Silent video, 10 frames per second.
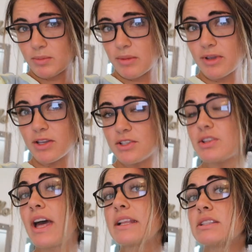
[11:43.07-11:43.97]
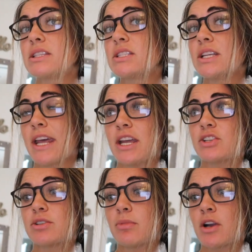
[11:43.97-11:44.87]
Maybe I'll do that today or
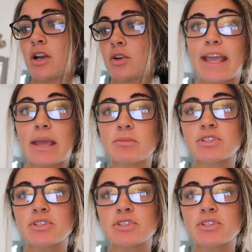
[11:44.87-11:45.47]
tomorrow, a game or